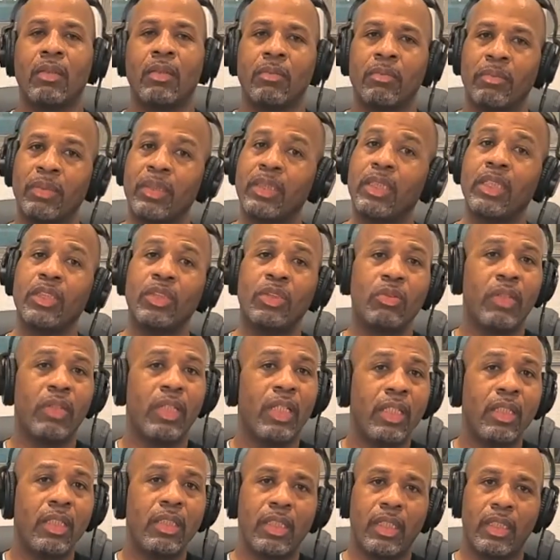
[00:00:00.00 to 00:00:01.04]
but did you
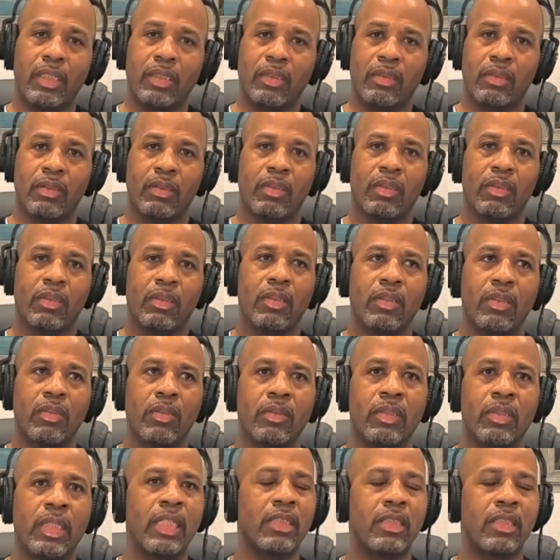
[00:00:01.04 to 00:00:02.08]
end it?
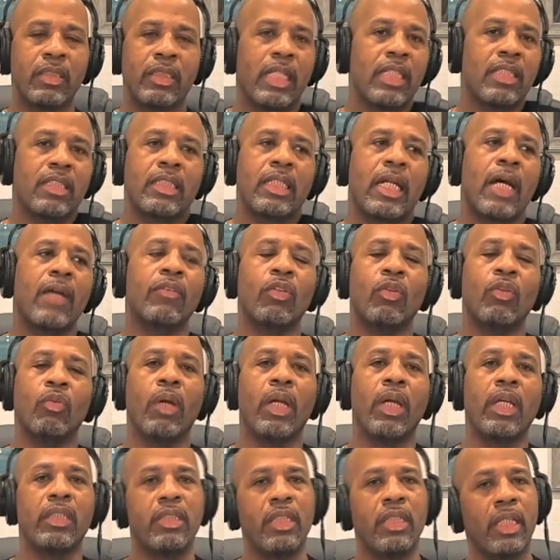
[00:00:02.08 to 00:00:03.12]
That's not the
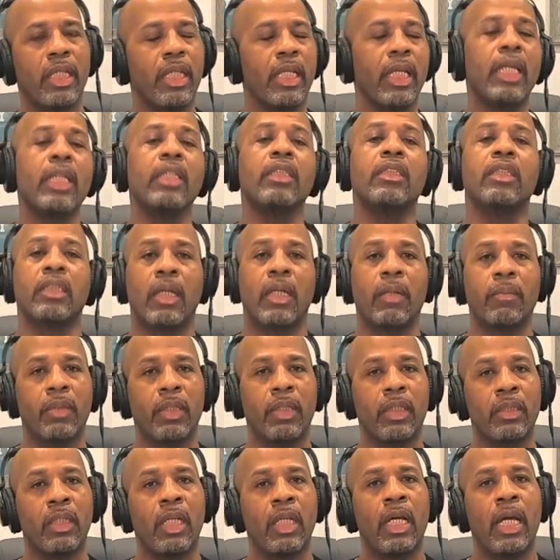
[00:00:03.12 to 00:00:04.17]
way to end
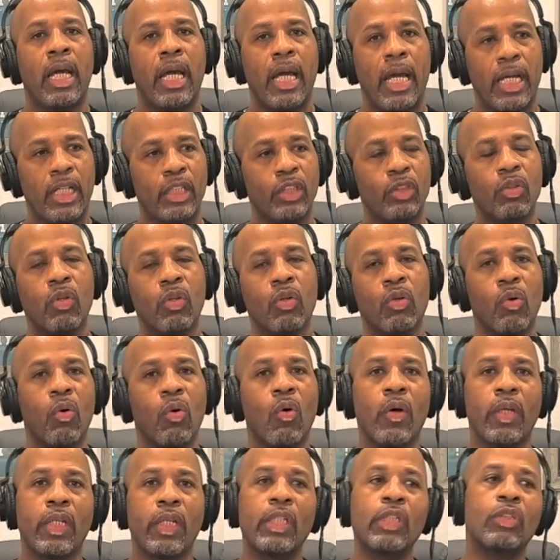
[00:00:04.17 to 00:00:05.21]
something as you're
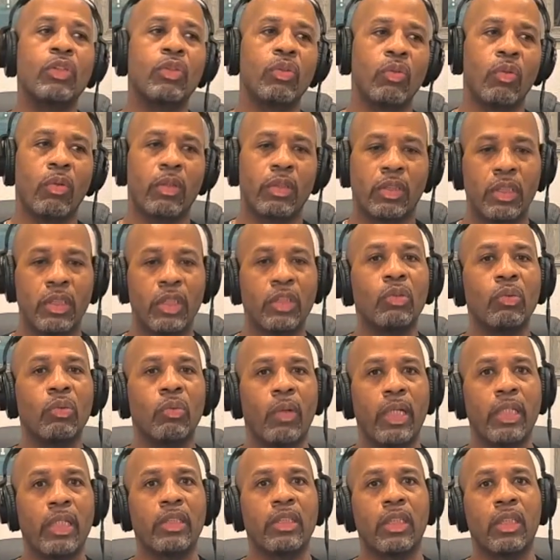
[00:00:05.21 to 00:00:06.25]
going into a
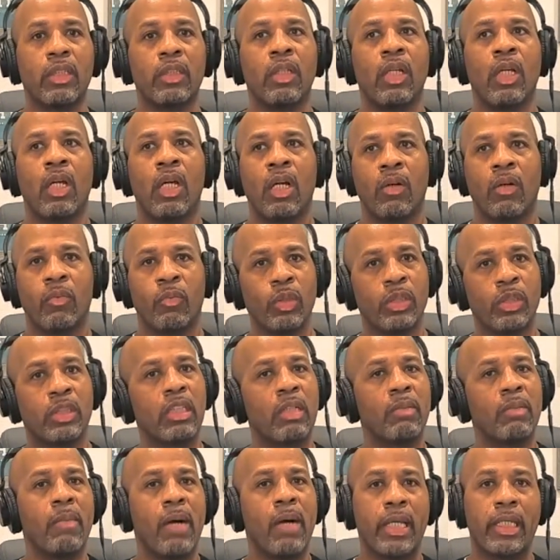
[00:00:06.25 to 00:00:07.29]
situation with
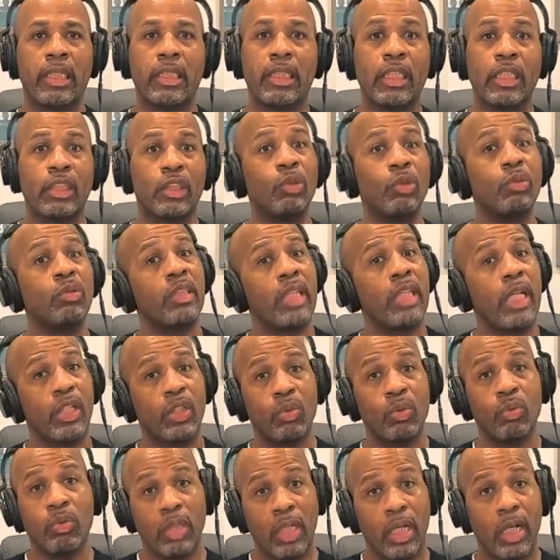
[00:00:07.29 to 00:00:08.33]
somebody that you say
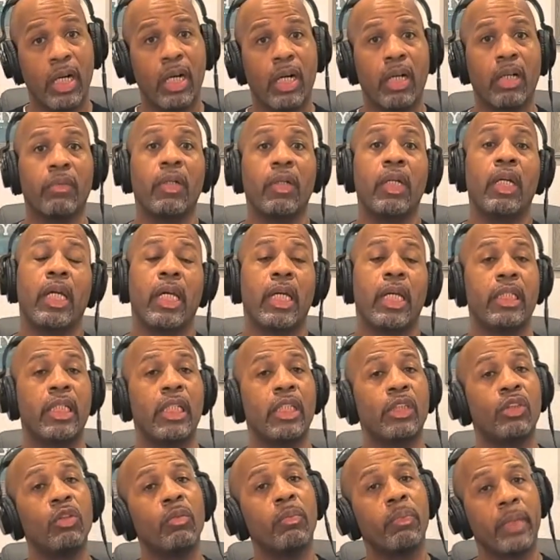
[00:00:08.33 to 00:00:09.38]
you love and
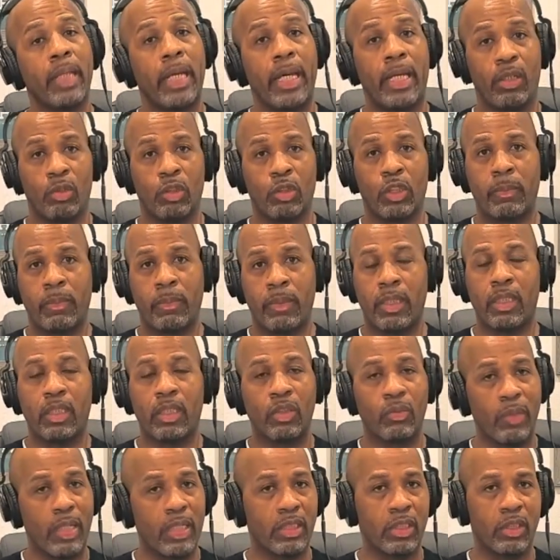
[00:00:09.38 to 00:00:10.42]
that you plan on spending the
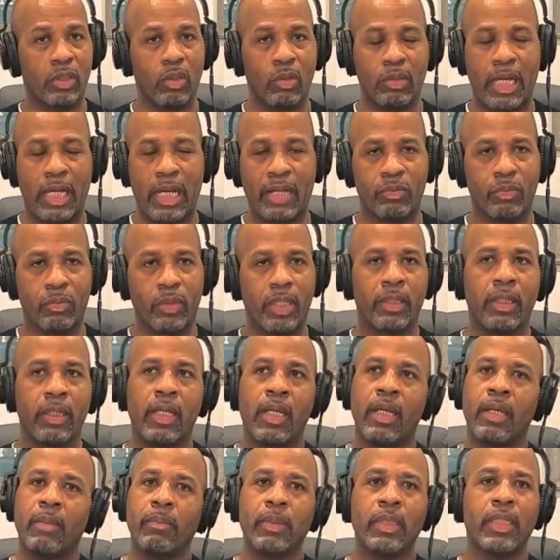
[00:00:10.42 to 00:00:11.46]
rest of your life with.
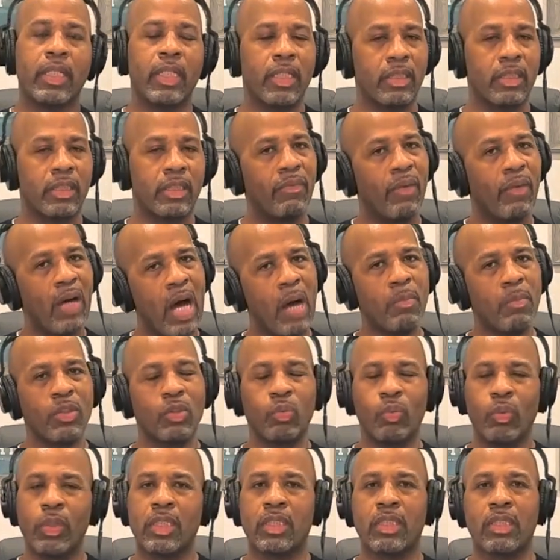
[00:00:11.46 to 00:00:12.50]
Because if I was
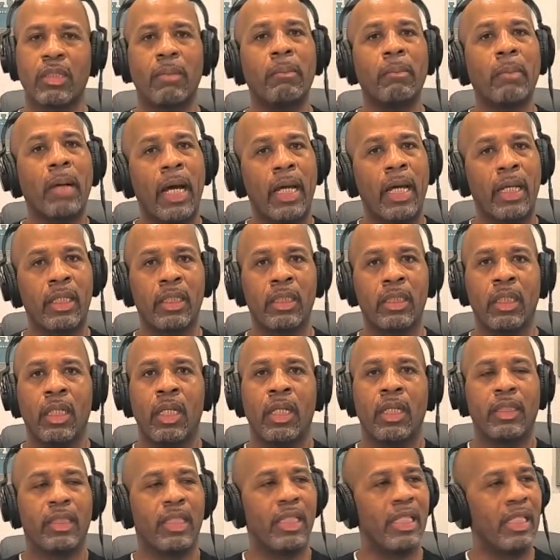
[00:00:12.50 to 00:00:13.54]
with somebody
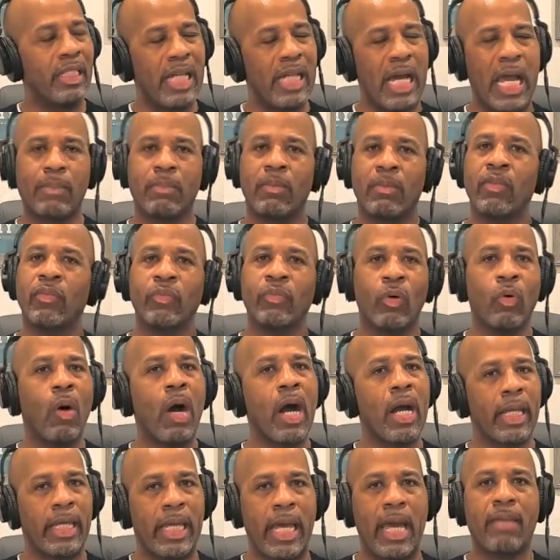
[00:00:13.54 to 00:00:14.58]
the night before
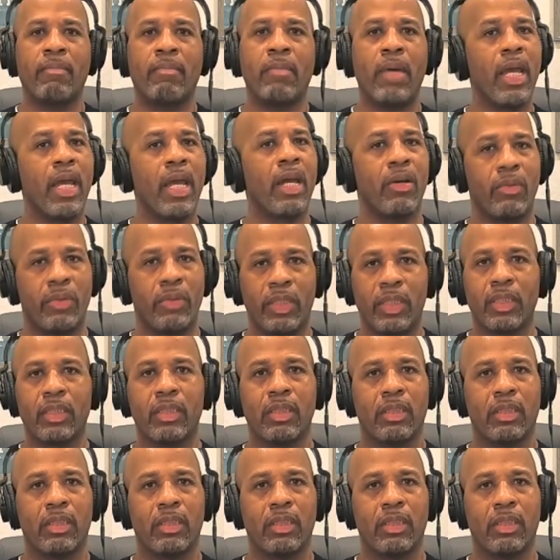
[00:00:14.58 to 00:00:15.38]
I got married,